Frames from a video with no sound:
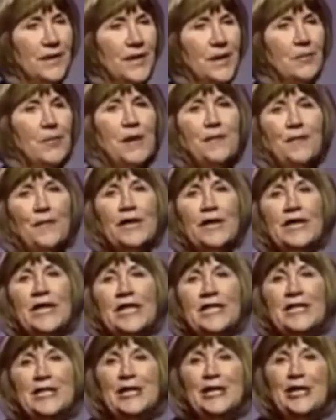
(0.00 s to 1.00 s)
My friend
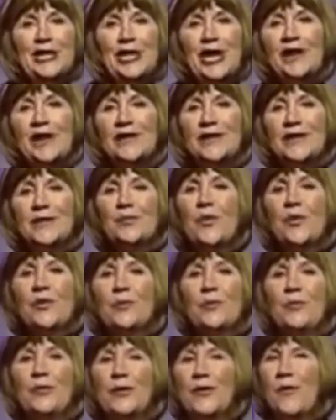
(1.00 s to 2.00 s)
Leslie Charles wrote
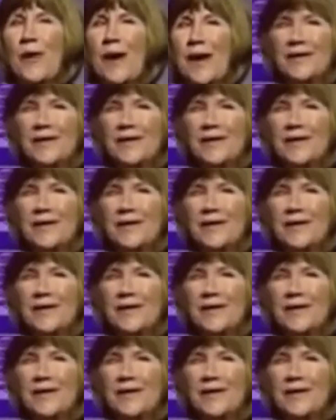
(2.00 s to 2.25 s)
a book, Why